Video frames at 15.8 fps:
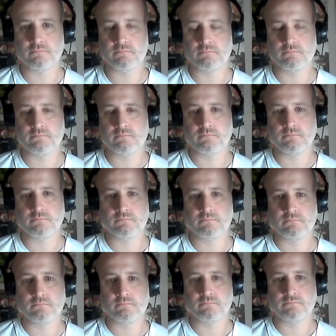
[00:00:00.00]

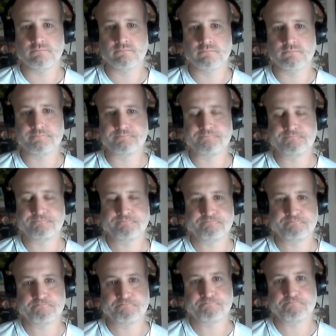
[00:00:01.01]

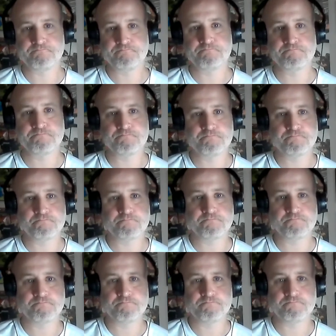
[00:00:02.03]

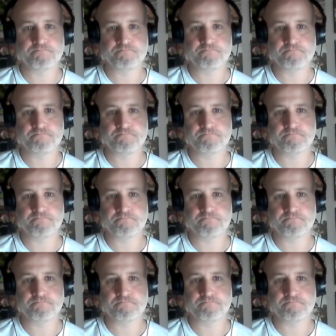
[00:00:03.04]
[no speech]